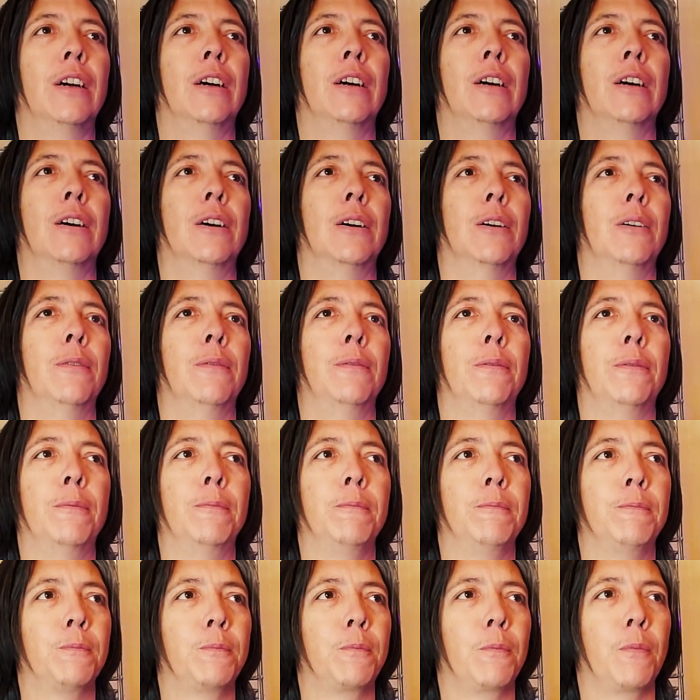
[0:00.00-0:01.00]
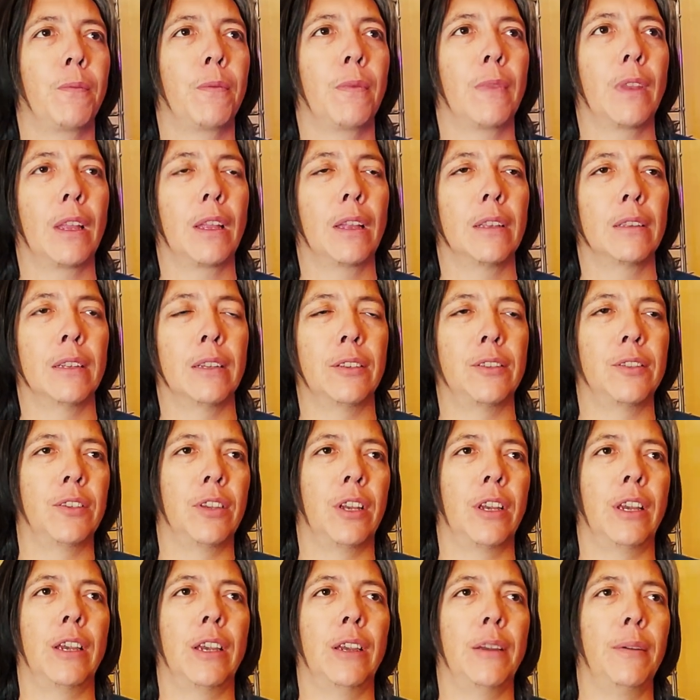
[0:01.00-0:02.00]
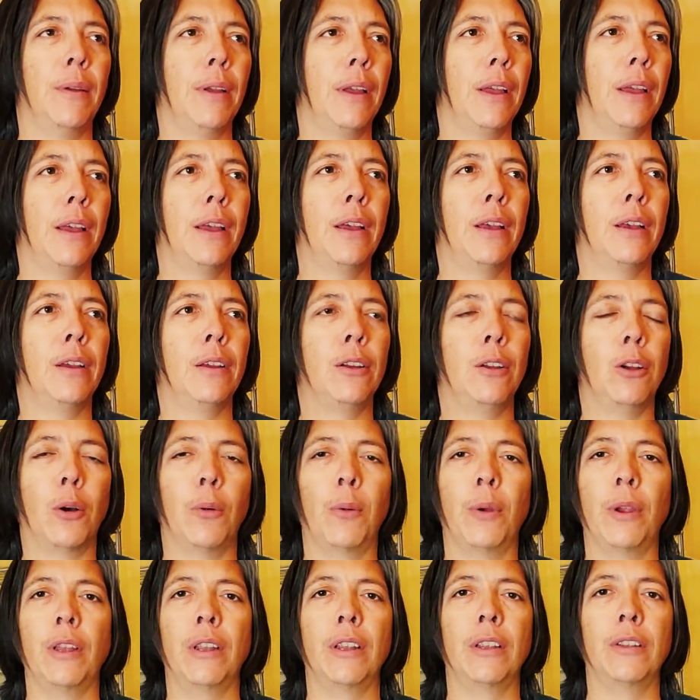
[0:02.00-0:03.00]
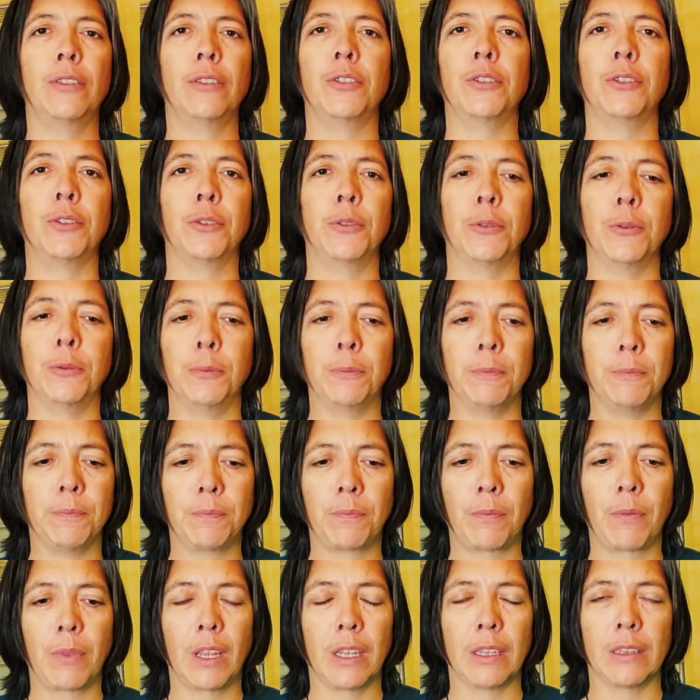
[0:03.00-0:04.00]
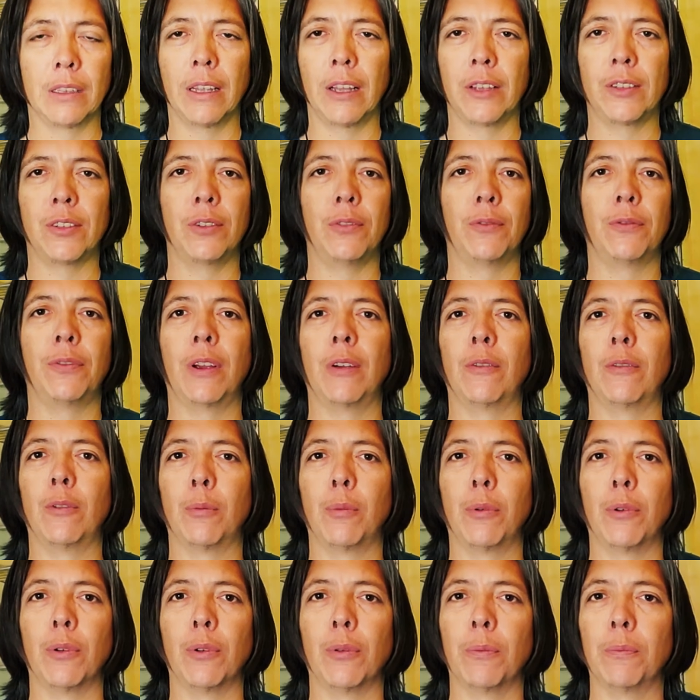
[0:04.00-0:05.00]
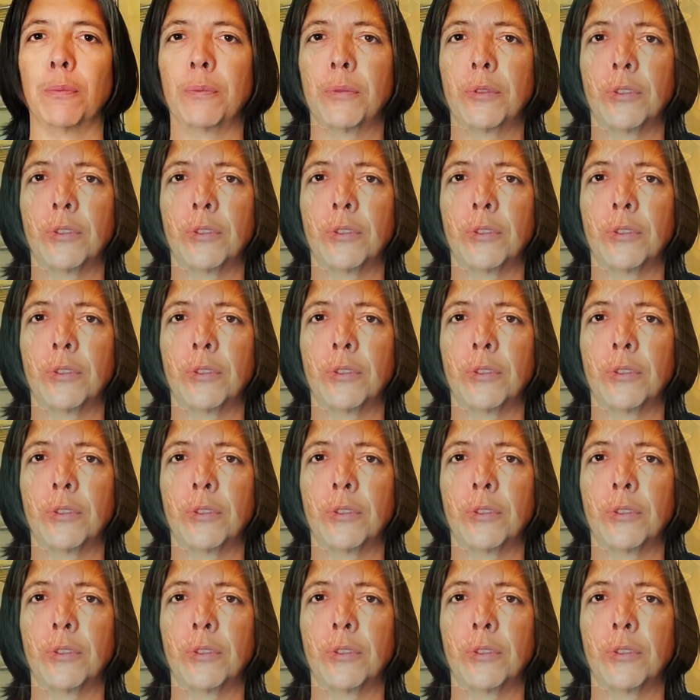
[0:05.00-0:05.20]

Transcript: of, let's say, going into less than favorable